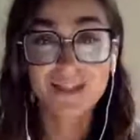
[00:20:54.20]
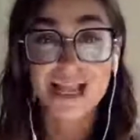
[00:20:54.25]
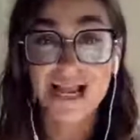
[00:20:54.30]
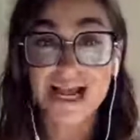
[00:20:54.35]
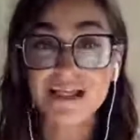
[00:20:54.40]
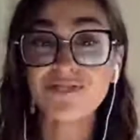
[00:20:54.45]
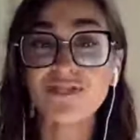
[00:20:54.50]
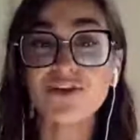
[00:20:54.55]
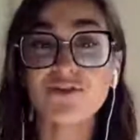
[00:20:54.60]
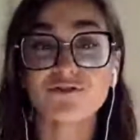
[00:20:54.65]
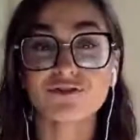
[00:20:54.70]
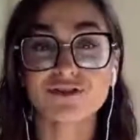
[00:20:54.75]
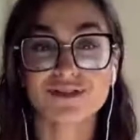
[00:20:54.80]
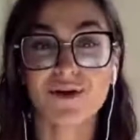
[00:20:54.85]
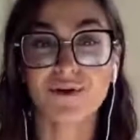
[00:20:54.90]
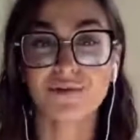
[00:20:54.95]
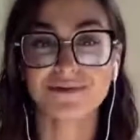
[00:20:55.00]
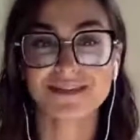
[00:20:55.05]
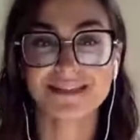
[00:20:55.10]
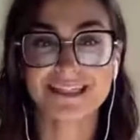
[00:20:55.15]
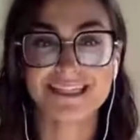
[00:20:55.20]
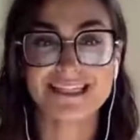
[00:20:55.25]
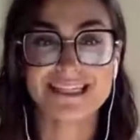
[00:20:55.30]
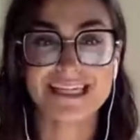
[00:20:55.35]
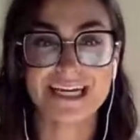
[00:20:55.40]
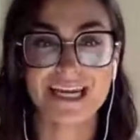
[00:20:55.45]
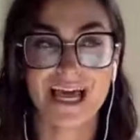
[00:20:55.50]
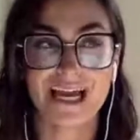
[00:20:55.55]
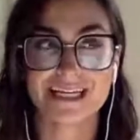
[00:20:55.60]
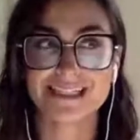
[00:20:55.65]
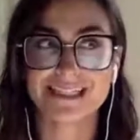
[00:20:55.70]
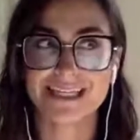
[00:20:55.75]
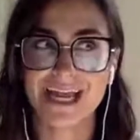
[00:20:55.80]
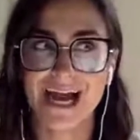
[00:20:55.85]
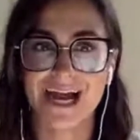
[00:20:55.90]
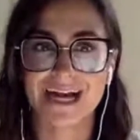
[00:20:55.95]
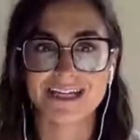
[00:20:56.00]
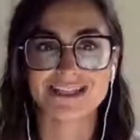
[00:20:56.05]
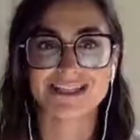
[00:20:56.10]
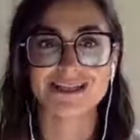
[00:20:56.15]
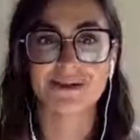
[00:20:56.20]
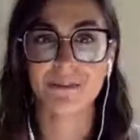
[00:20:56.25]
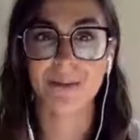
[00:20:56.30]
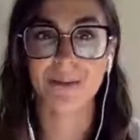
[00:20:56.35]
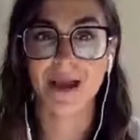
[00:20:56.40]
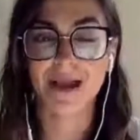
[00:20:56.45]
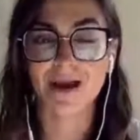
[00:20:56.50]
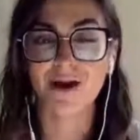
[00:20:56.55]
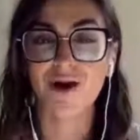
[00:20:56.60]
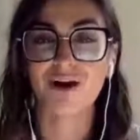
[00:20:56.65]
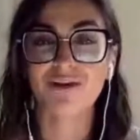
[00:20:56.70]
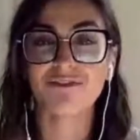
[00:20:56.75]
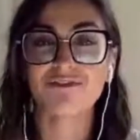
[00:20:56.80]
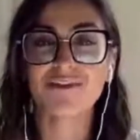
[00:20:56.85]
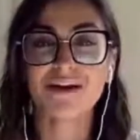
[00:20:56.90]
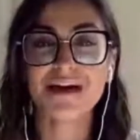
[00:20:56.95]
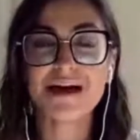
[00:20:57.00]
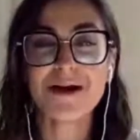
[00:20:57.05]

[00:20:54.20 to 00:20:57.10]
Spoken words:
and the results to see, like, did it actually pay off?